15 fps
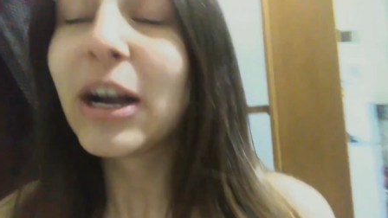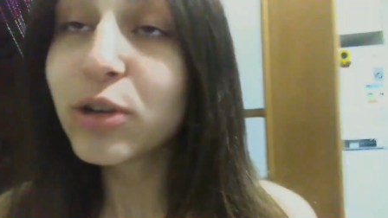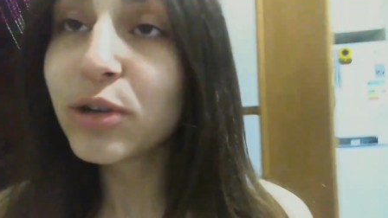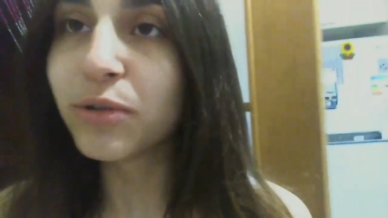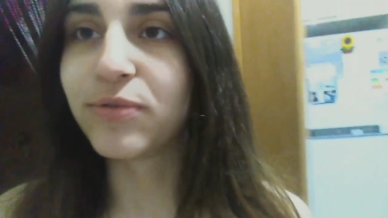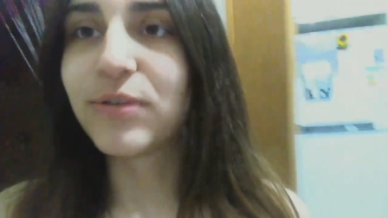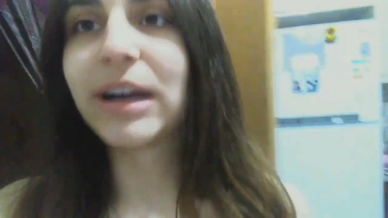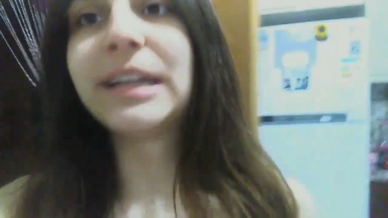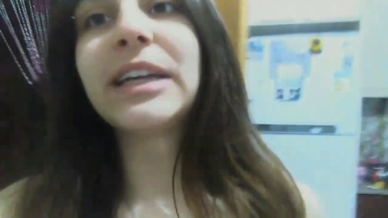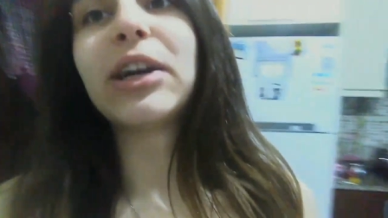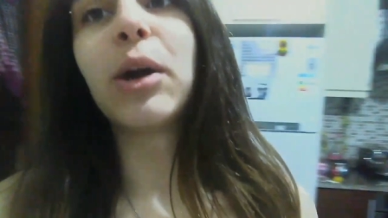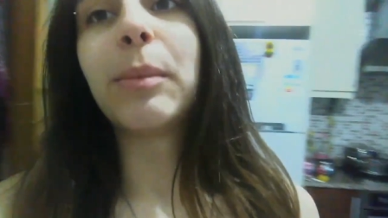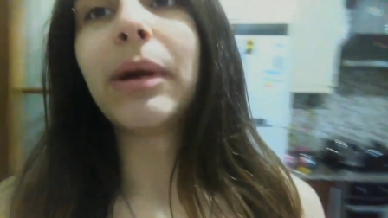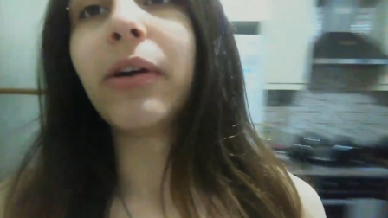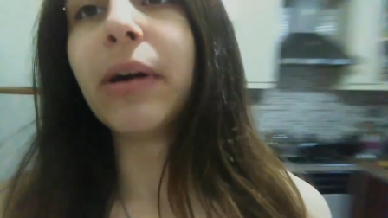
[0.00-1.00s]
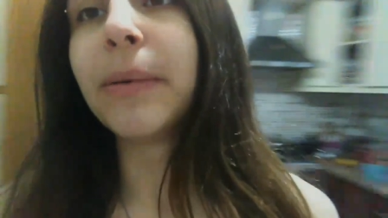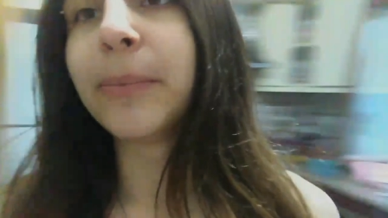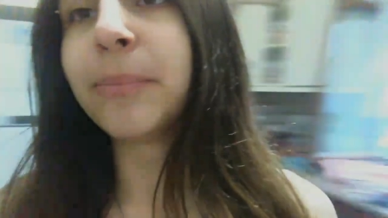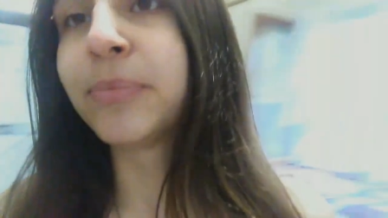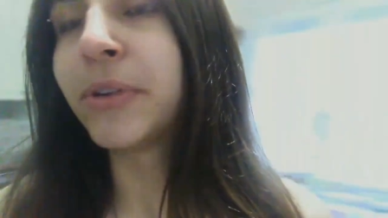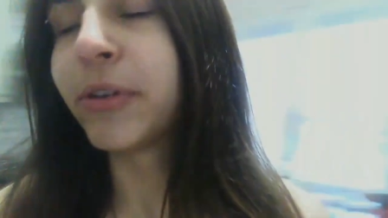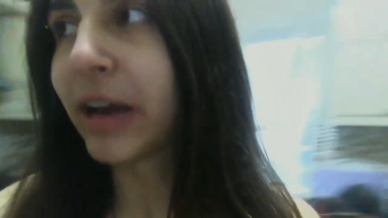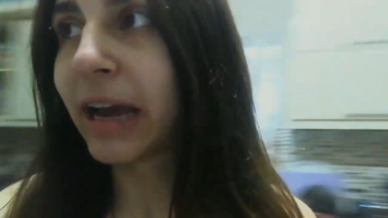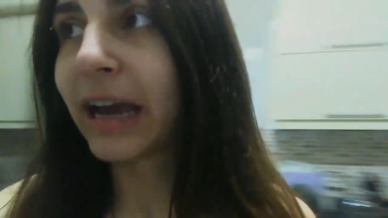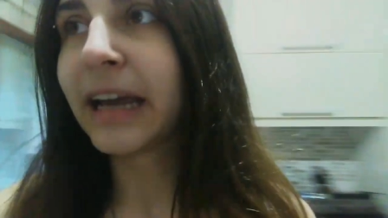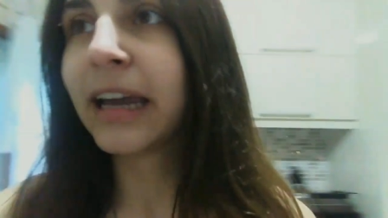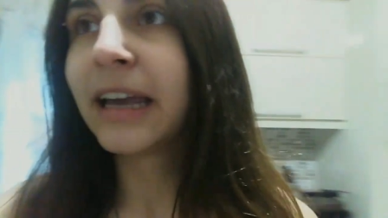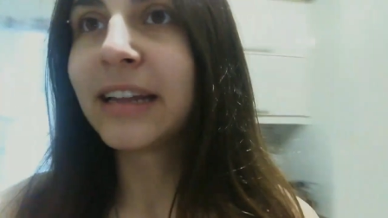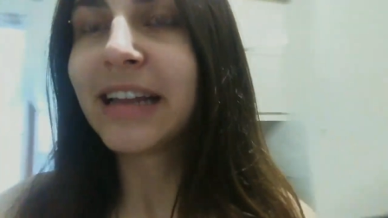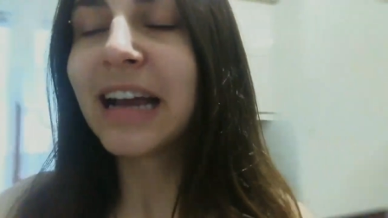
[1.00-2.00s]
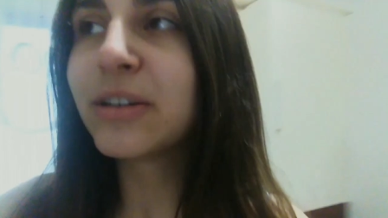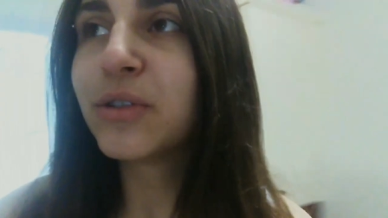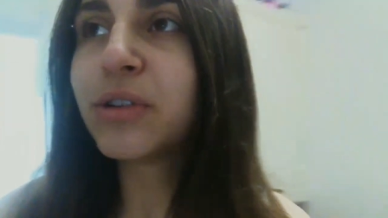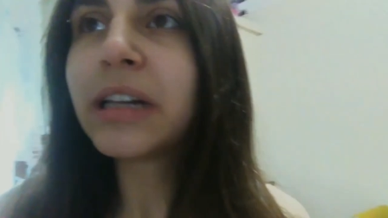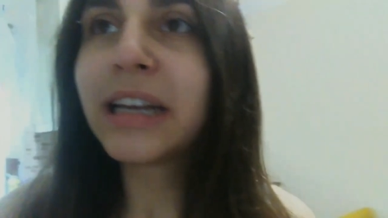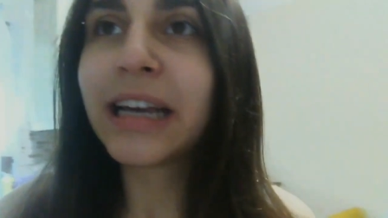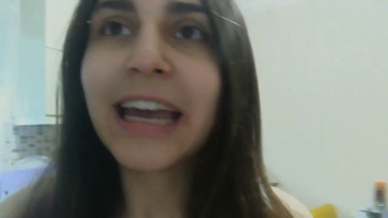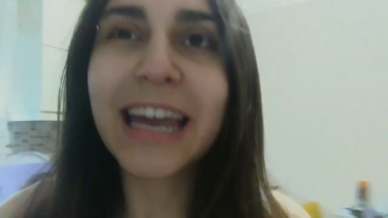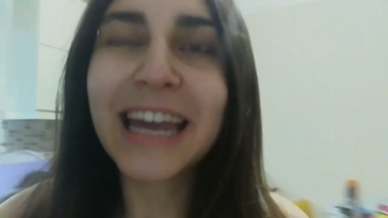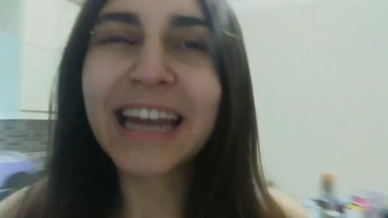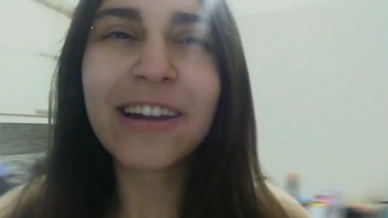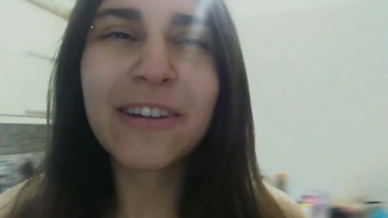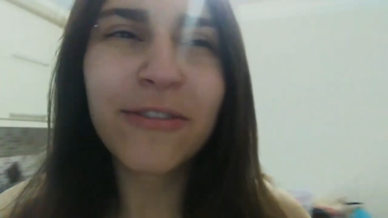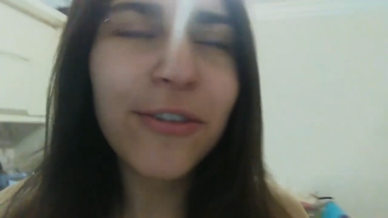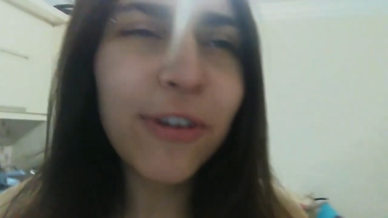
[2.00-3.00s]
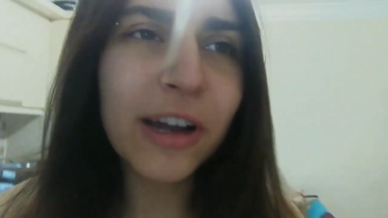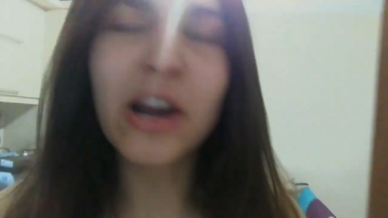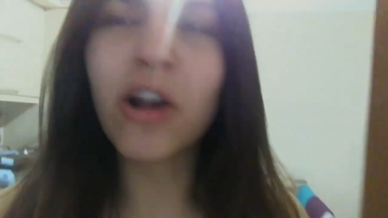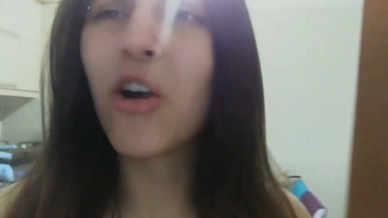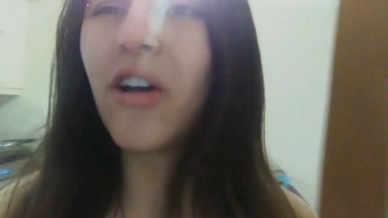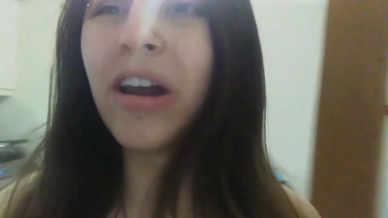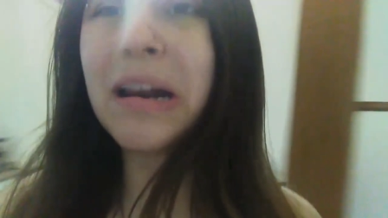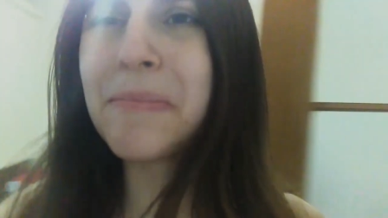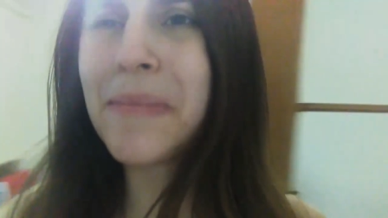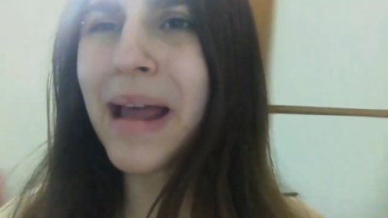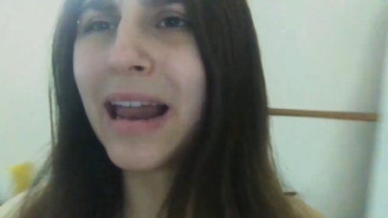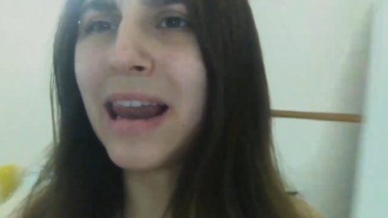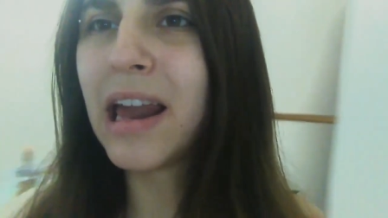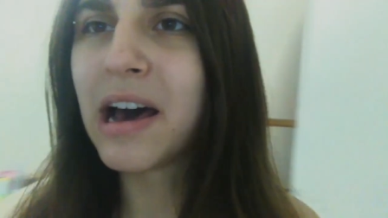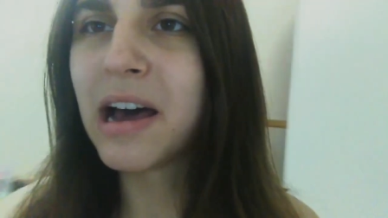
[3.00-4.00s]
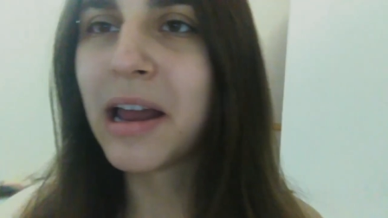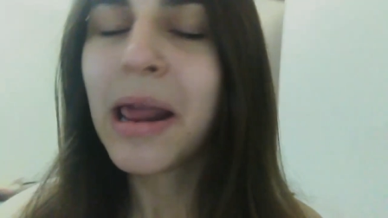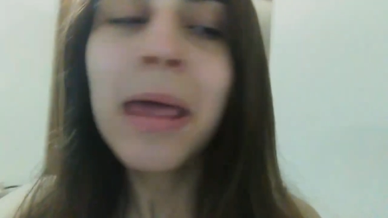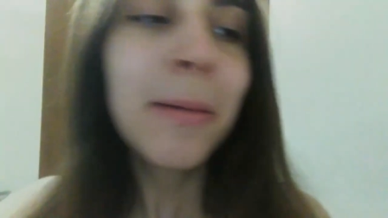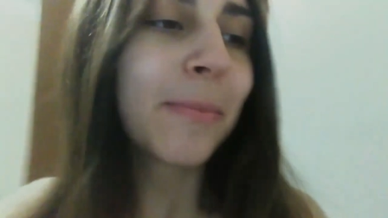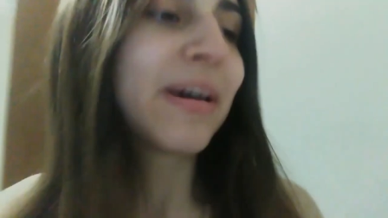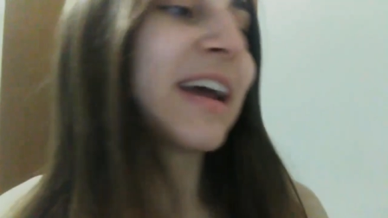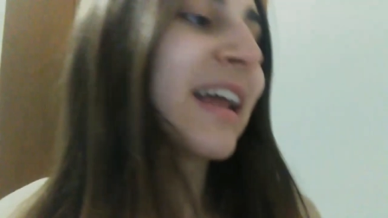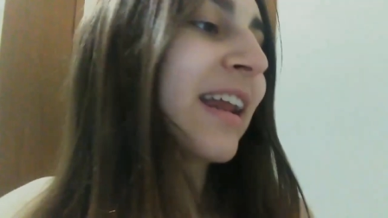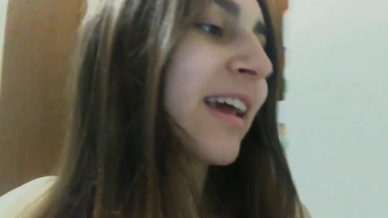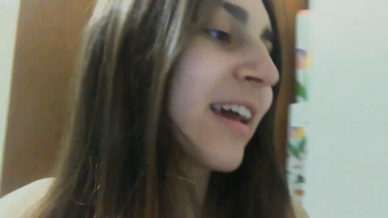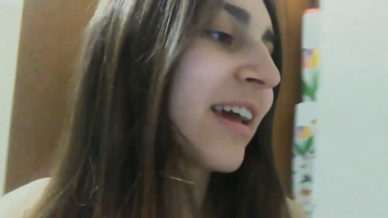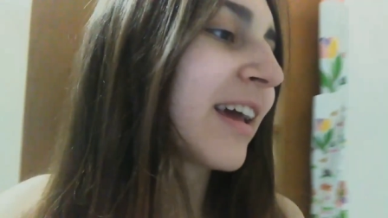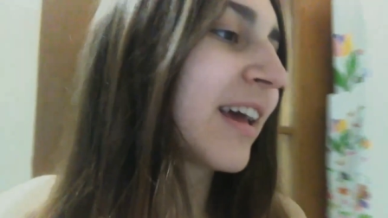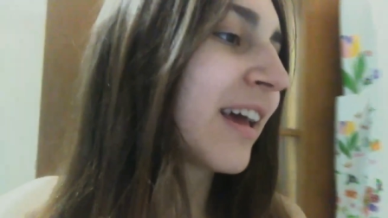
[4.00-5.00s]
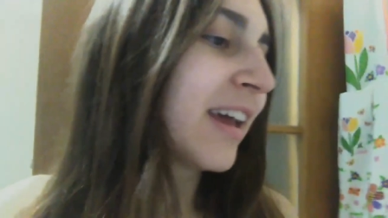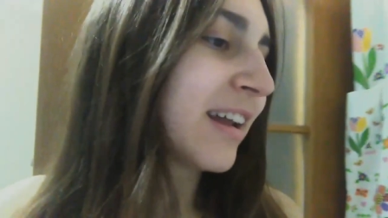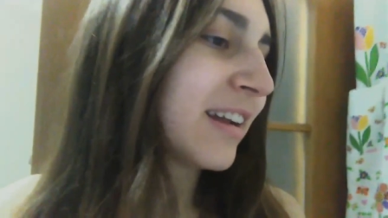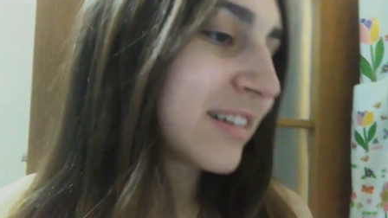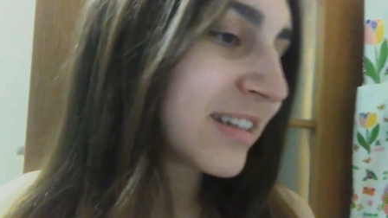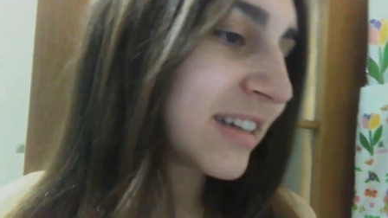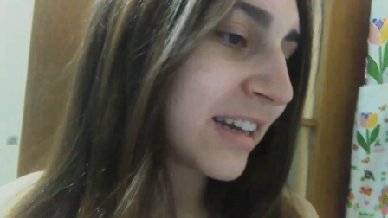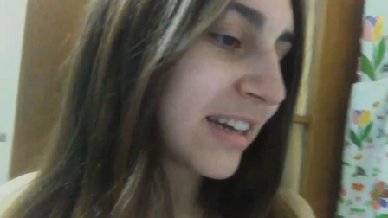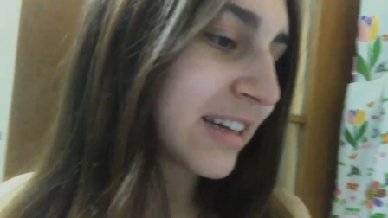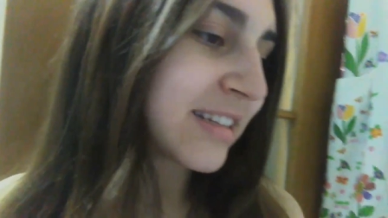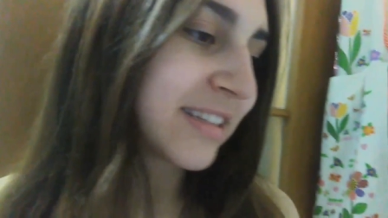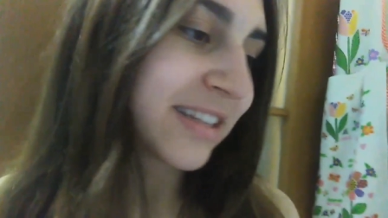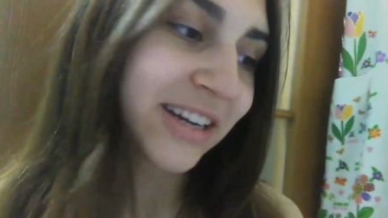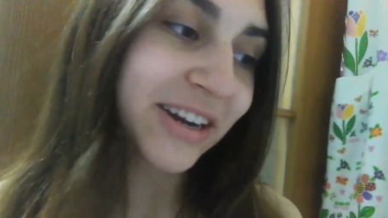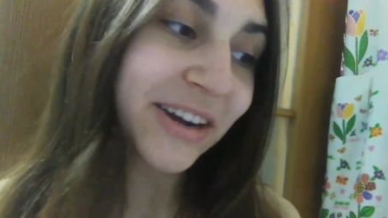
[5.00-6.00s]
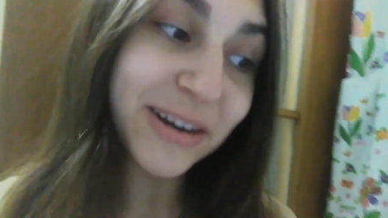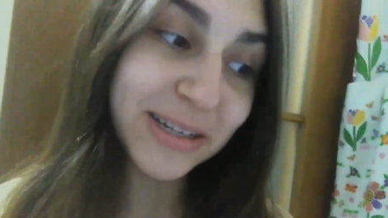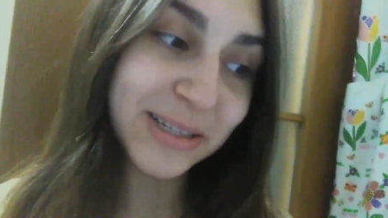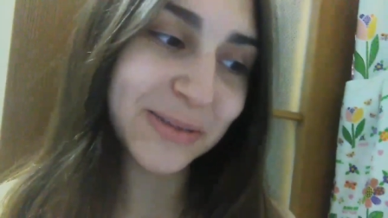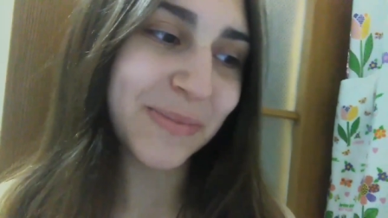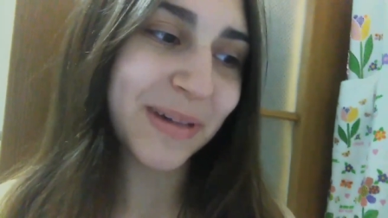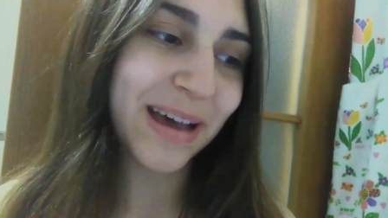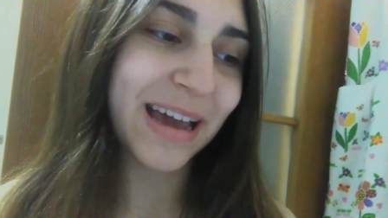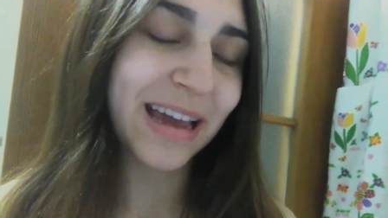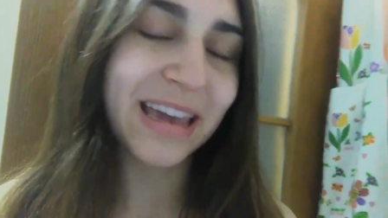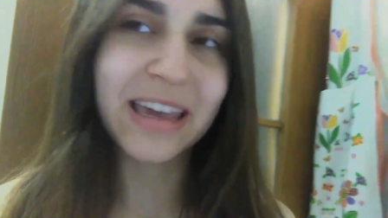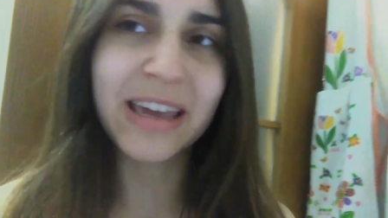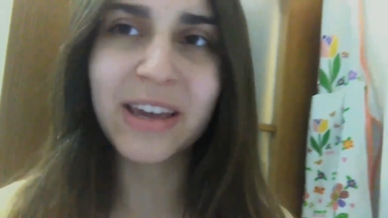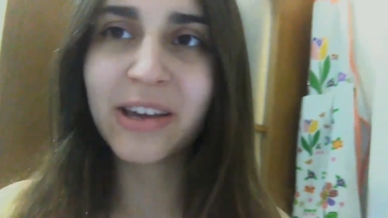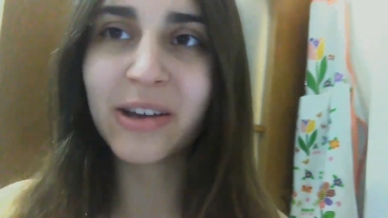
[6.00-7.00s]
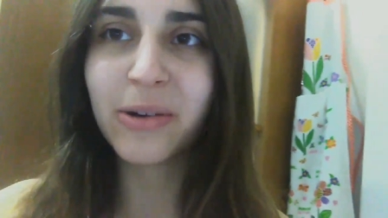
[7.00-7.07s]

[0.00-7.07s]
I couldn't find the camera, okay? That really fucking hurted me a lot. But the thing is, here's my...